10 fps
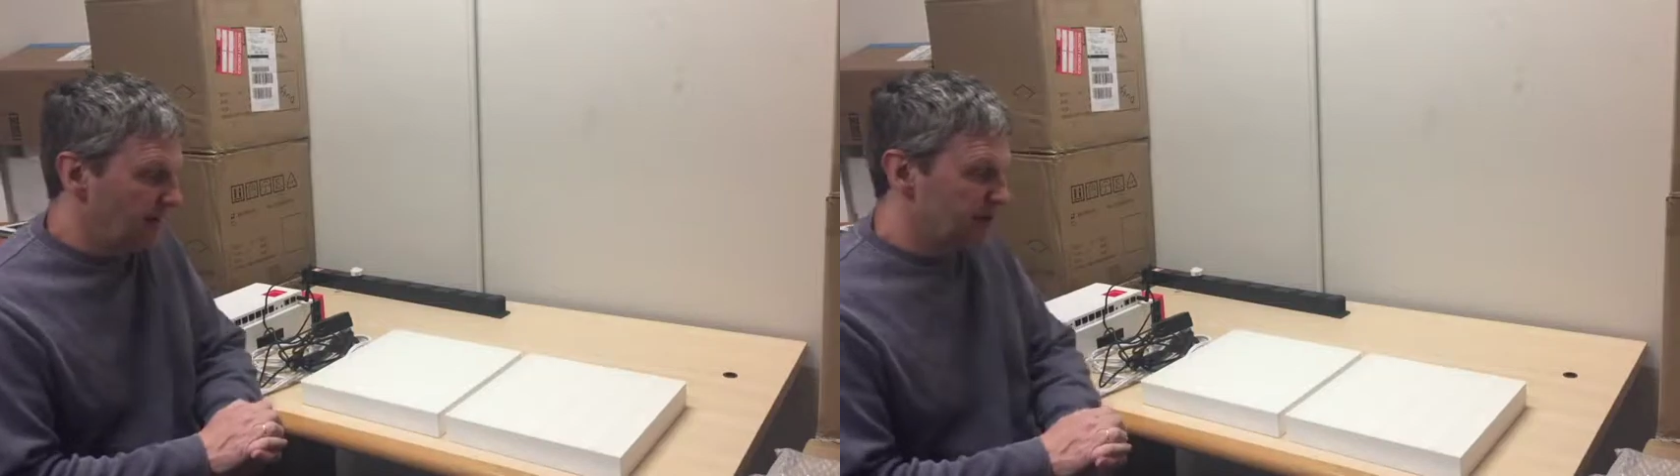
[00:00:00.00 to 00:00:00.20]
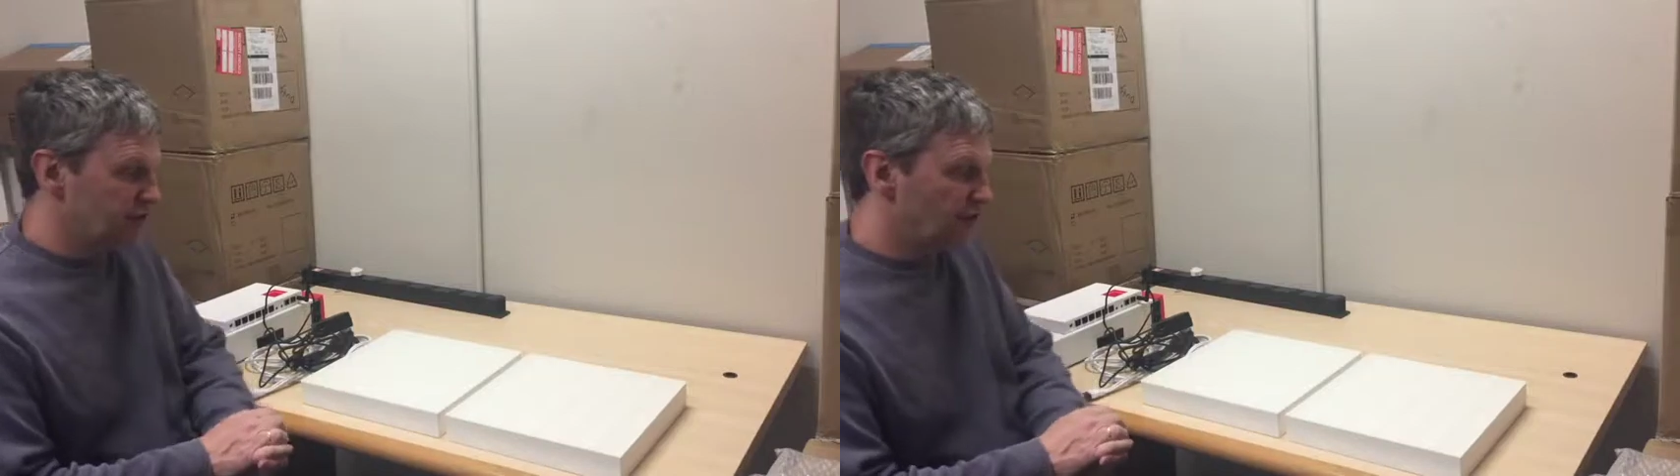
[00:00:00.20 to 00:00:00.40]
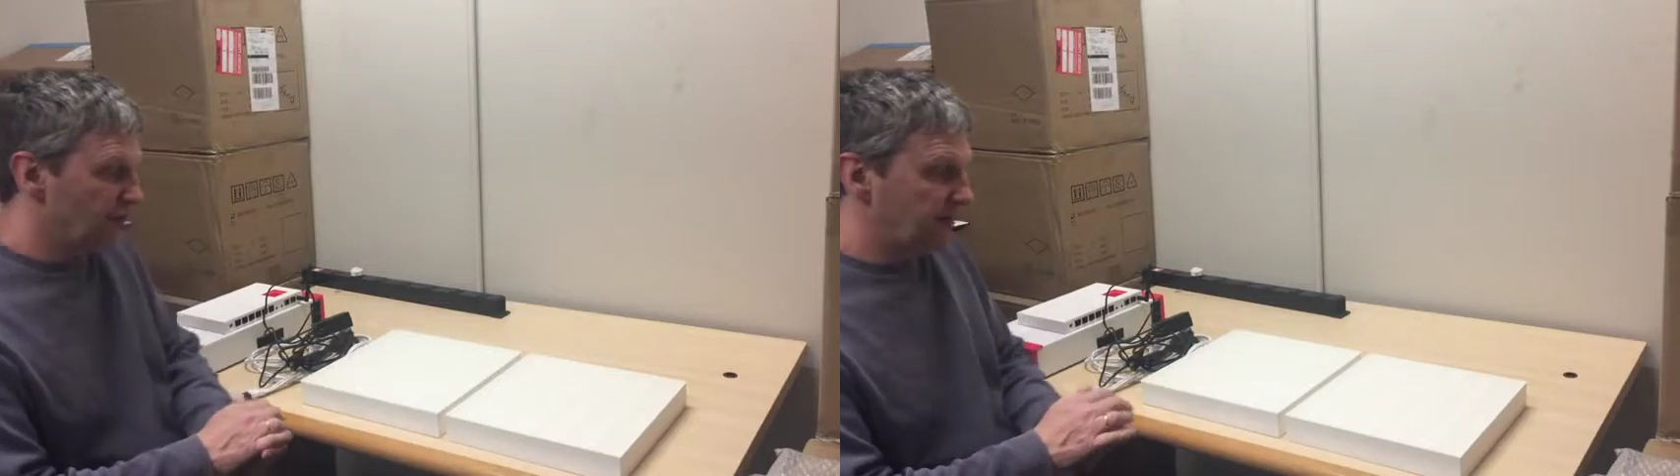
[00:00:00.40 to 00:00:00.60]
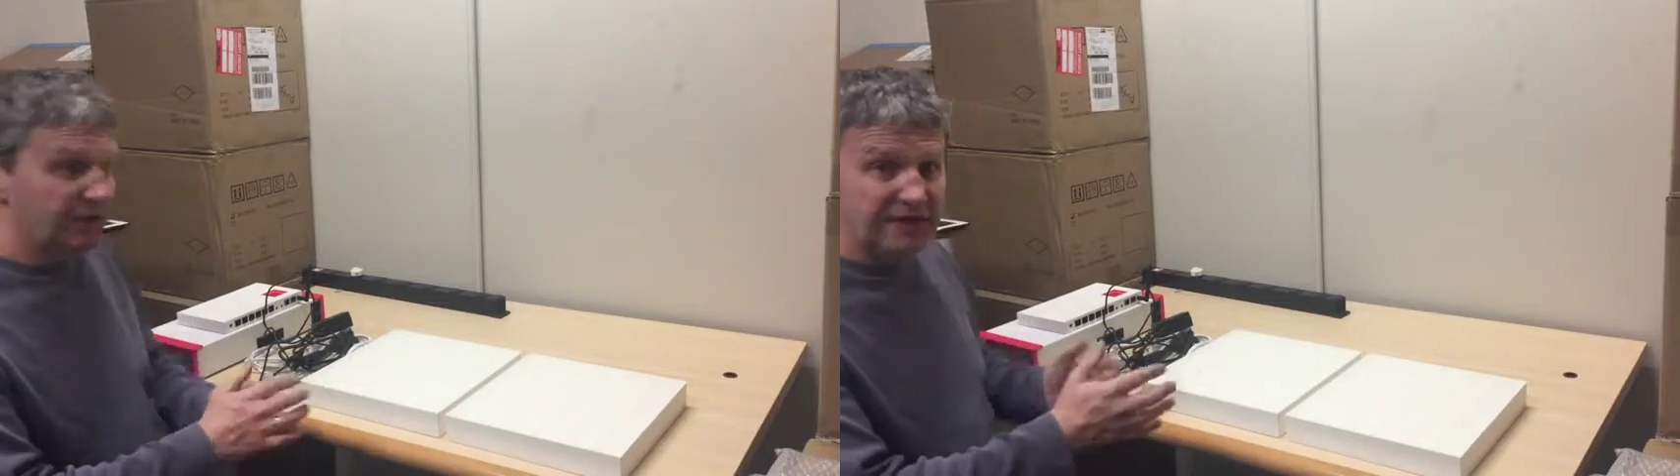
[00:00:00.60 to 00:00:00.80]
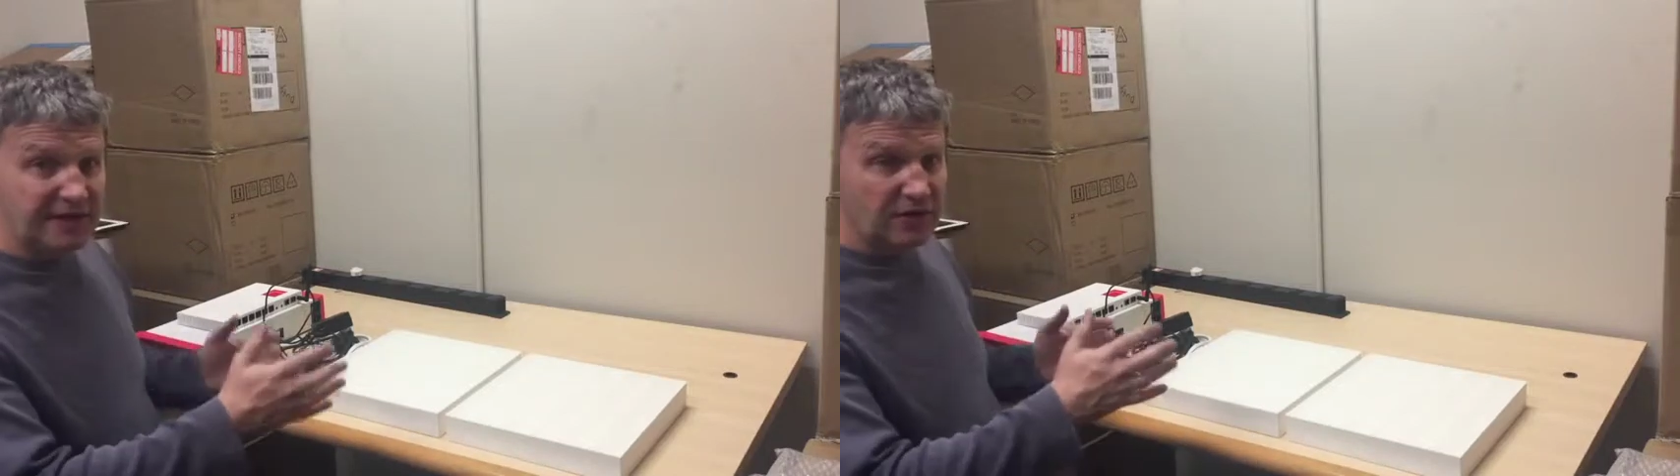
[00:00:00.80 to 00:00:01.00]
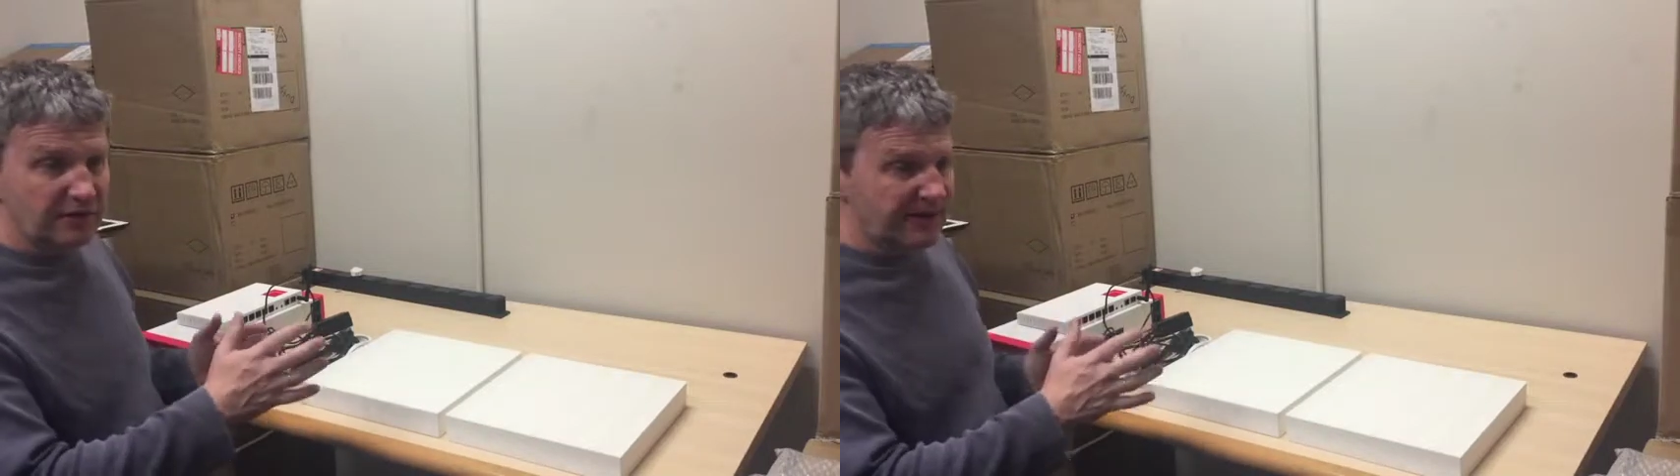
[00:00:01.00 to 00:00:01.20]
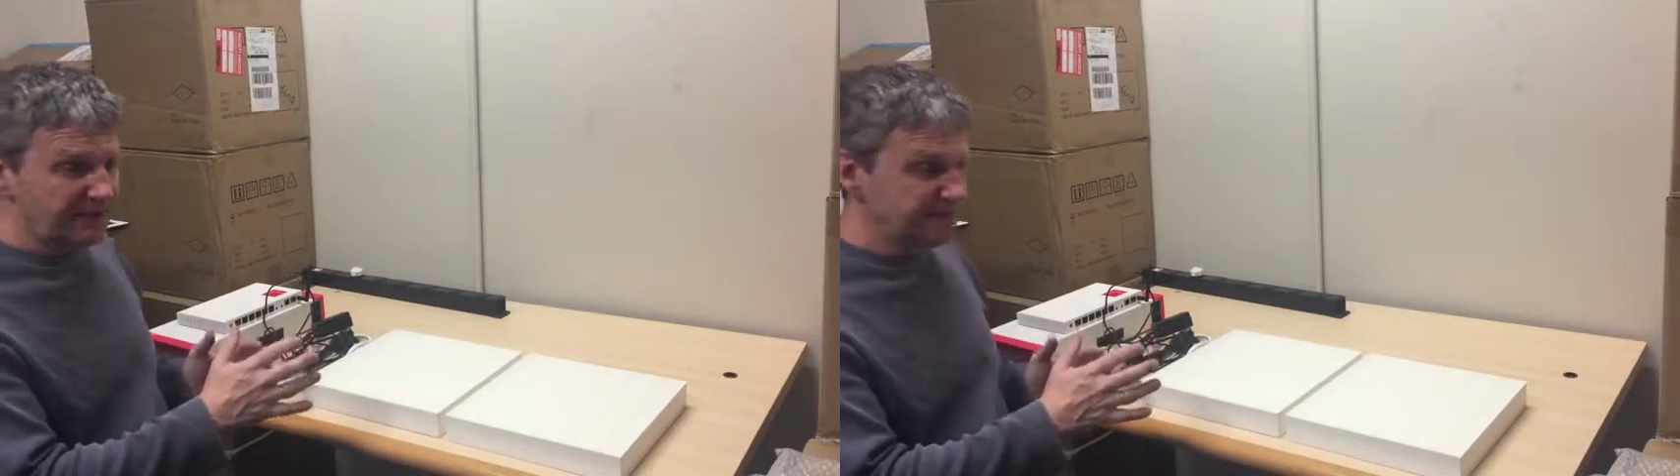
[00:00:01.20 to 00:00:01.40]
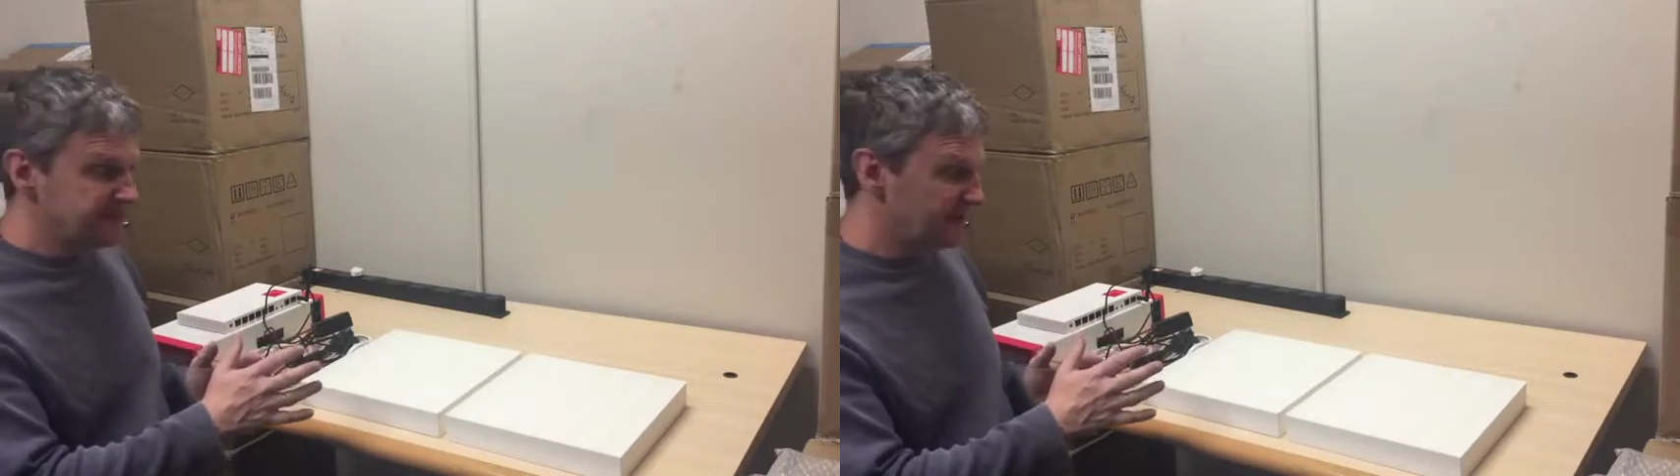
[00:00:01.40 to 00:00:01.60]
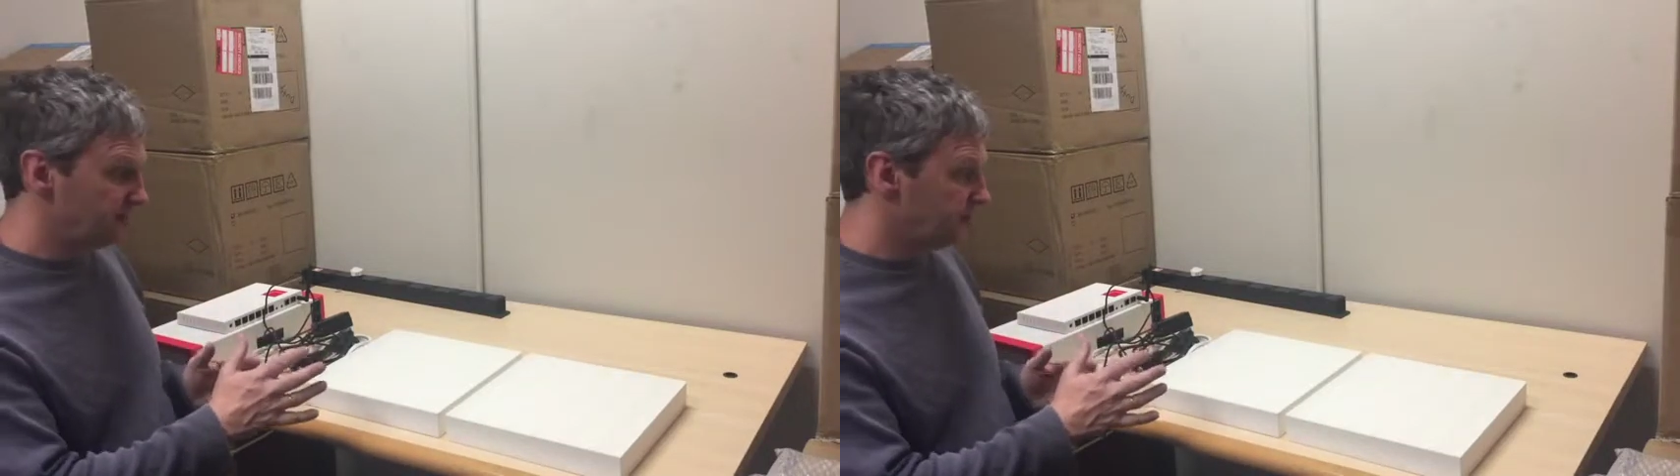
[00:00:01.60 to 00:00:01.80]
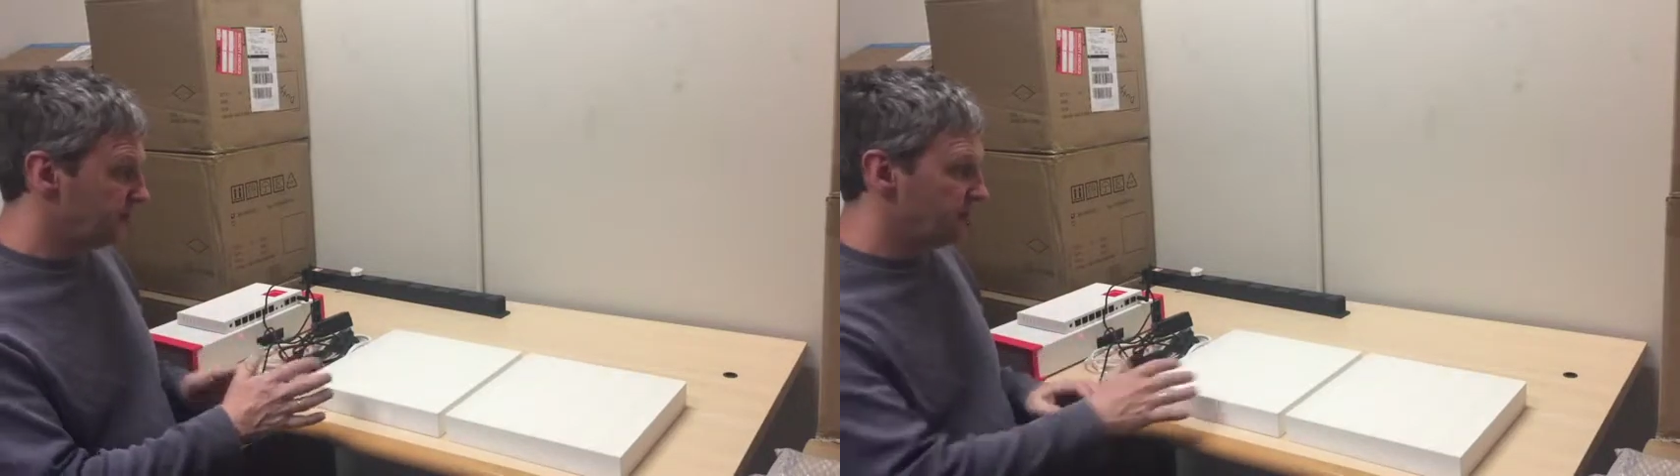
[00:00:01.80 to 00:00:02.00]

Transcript: So if you take all items out,